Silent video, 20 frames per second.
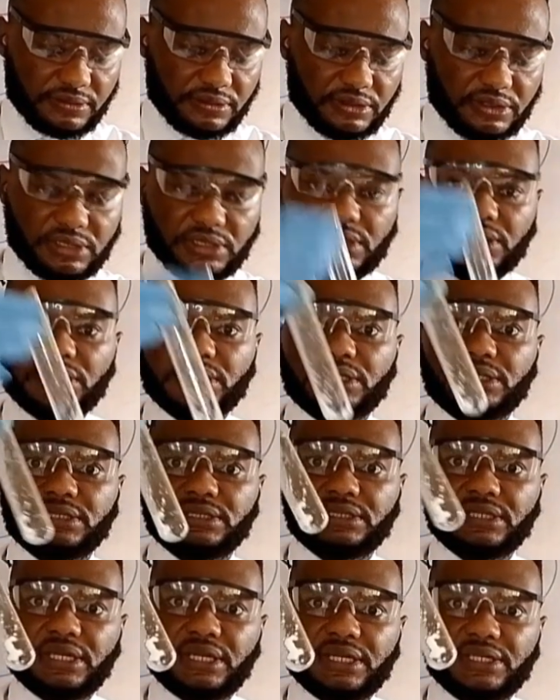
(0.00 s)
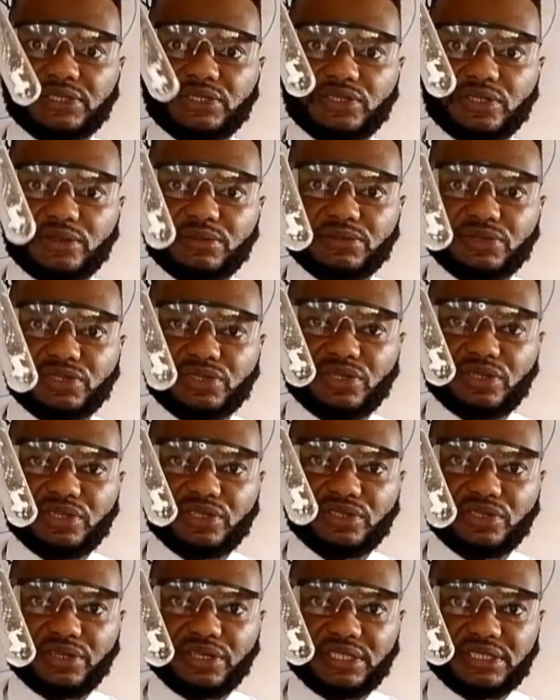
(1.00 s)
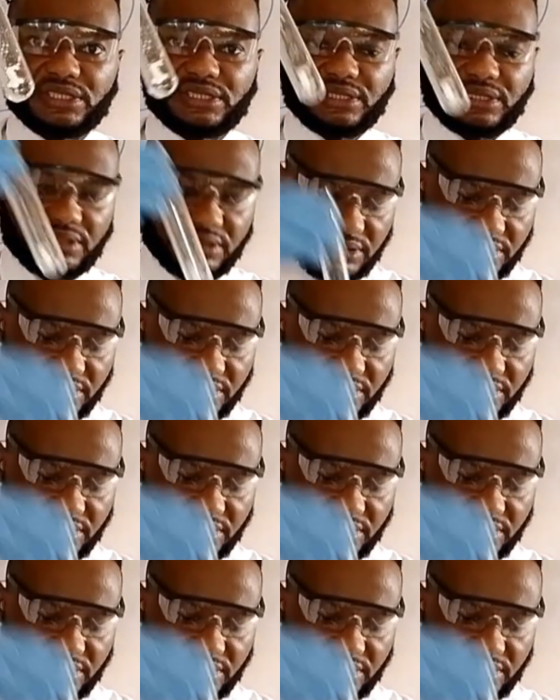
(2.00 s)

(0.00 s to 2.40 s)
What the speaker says: See, there are some solid already.